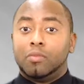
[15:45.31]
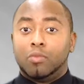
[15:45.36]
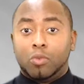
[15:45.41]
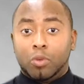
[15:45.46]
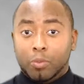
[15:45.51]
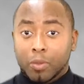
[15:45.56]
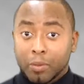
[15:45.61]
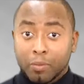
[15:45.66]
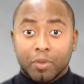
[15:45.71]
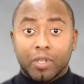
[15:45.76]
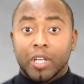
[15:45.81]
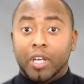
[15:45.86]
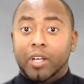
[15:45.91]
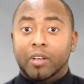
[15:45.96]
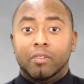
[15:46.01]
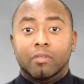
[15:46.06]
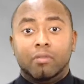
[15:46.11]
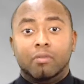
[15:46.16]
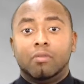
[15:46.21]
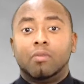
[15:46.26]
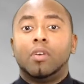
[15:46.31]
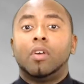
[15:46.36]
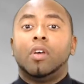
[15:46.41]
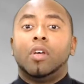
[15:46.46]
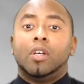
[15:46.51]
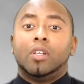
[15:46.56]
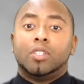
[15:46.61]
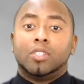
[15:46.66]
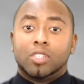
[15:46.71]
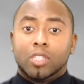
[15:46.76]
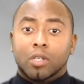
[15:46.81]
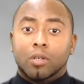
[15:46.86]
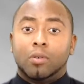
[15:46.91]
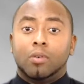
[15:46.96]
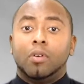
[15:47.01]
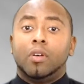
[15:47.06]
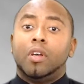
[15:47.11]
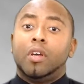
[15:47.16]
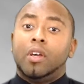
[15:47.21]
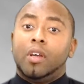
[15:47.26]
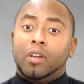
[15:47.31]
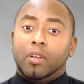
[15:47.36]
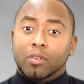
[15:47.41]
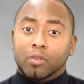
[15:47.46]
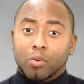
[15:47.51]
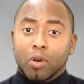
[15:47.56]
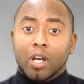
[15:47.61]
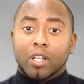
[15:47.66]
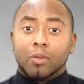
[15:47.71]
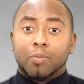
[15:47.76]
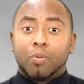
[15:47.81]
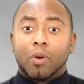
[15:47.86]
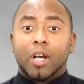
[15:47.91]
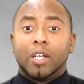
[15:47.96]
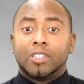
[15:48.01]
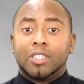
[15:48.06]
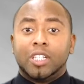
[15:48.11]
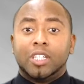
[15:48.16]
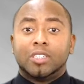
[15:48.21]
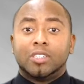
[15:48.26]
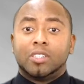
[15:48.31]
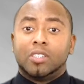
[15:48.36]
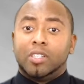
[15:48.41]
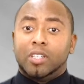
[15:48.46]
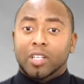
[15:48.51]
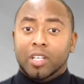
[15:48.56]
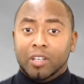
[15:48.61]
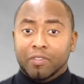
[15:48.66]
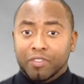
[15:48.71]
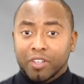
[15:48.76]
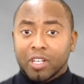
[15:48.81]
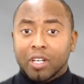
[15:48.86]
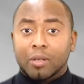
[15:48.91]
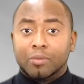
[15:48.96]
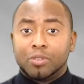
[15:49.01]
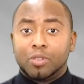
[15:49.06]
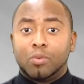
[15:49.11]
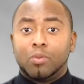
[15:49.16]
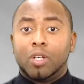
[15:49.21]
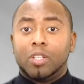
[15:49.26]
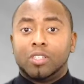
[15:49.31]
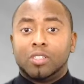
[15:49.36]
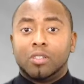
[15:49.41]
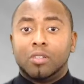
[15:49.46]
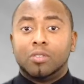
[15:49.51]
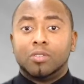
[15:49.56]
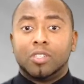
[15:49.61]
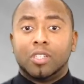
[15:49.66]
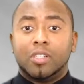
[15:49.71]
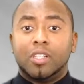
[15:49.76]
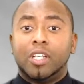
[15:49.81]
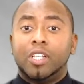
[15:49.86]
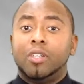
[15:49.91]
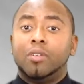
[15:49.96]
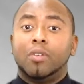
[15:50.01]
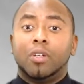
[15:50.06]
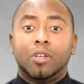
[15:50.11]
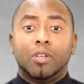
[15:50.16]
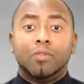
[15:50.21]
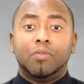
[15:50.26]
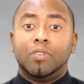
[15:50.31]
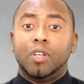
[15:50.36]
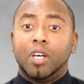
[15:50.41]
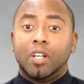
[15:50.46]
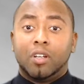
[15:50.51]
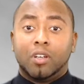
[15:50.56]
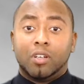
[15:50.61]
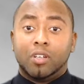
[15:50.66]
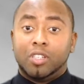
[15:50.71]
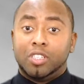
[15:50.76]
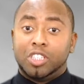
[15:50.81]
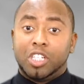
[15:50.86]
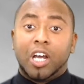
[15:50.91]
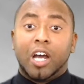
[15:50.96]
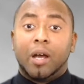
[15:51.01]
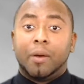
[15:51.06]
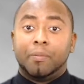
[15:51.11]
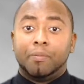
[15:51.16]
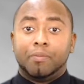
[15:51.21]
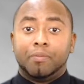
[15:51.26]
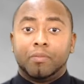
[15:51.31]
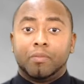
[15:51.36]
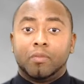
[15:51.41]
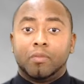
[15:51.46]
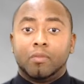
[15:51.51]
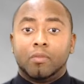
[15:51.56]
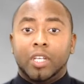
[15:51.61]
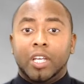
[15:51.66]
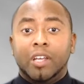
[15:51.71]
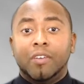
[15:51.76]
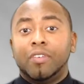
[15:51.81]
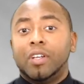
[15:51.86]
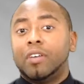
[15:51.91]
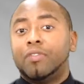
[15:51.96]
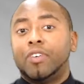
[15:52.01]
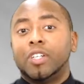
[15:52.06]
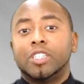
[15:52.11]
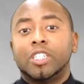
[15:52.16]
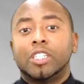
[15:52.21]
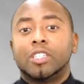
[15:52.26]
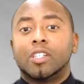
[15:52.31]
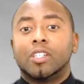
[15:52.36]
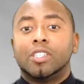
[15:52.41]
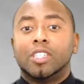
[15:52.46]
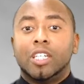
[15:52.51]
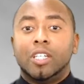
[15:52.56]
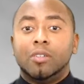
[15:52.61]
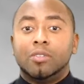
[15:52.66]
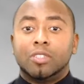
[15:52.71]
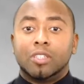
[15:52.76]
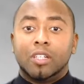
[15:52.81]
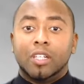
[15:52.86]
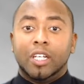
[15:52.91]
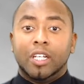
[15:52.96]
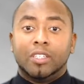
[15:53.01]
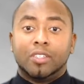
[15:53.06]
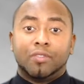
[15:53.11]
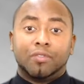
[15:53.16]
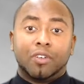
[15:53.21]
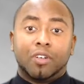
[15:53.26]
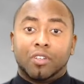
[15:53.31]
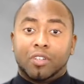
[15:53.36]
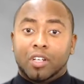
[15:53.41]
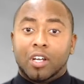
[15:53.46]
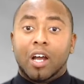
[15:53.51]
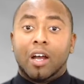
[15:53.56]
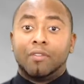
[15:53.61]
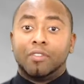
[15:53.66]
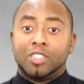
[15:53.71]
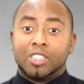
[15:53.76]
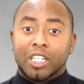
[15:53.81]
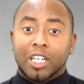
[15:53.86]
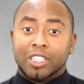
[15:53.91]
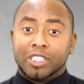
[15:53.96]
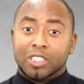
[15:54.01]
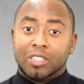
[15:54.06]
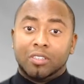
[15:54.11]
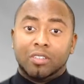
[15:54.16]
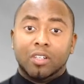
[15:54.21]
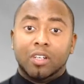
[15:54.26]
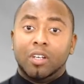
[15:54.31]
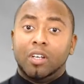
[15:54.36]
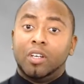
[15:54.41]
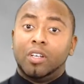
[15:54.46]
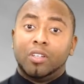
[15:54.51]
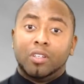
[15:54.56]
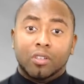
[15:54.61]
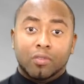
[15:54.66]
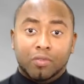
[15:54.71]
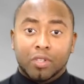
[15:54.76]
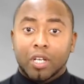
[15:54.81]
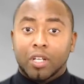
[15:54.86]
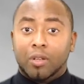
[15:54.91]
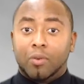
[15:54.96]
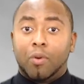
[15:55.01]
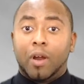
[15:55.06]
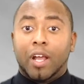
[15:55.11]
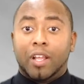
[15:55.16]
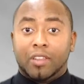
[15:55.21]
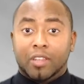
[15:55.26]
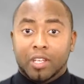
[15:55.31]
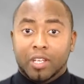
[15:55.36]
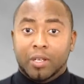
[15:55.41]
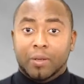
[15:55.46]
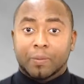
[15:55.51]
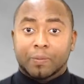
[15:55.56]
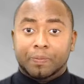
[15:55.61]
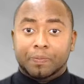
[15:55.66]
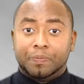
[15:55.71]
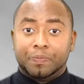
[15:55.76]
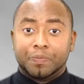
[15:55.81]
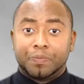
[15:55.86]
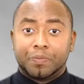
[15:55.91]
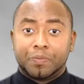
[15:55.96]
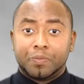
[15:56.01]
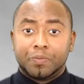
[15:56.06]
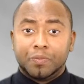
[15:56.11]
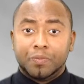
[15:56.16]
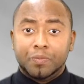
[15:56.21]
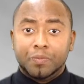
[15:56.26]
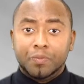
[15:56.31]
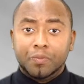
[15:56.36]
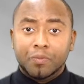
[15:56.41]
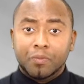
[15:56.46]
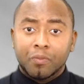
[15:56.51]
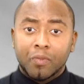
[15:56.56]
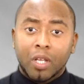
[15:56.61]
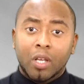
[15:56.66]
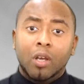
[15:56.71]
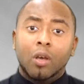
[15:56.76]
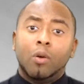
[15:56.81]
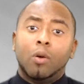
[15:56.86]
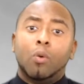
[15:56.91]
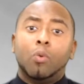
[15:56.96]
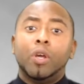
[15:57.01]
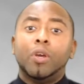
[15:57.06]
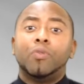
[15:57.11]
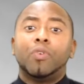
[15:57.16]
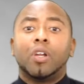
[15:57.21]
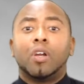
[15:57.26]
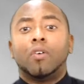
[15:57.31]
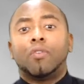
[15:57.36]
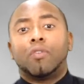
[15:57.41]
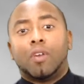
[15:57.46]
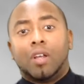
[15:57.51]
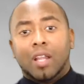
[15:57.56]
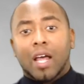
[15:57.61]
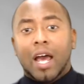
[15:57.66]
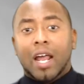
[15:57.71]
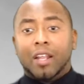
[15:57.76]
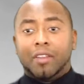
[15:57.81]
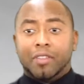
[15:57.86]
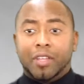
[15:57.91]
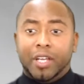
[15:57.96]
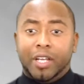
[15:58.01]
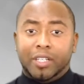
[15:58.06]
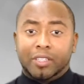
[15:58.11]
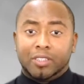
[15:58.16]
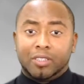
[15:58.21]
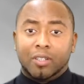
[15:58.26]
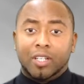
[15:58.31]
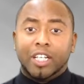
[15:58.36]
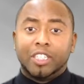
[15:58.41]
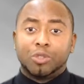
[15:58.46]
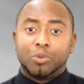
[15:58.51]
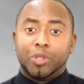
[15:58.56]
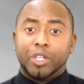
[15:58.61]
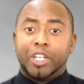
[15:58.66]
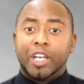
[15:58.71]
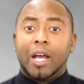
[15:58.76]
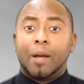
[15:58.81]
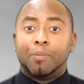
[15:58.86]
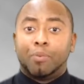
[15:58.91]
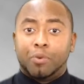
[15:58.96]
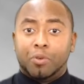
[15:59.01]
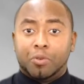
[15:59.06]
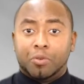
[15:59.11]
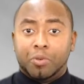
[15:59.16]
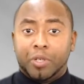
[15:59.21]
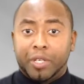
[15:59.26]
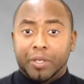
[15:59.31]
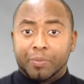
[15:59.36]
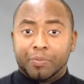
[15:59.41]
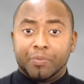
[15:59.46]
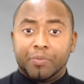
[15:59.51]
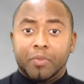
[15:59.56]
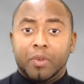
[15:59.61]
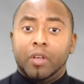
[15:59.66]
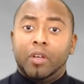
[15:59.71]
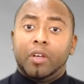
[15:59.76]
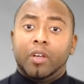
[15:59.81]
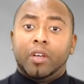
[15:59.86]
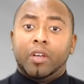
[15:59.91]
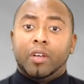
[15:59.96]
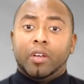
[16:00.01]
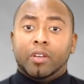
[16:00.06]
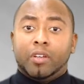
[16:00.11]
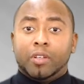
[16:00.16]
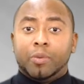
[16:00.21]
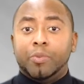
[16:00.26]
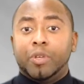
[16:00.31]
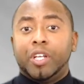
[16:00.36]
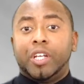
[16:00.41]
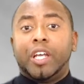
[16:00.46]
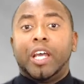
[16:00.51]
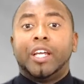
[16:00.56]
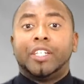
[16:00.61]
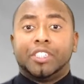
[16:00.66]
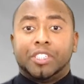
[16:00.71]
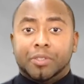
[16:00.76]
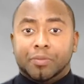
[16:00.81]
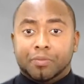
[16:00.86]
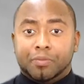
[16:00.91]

Remember that. So, throughout the process, if it comes to resolution, then you know you've done a good job. Even if it just continues to lead to further conversation, you've done the right thing. Well, we've went over a lot of things, so let's recap real quick. Communication.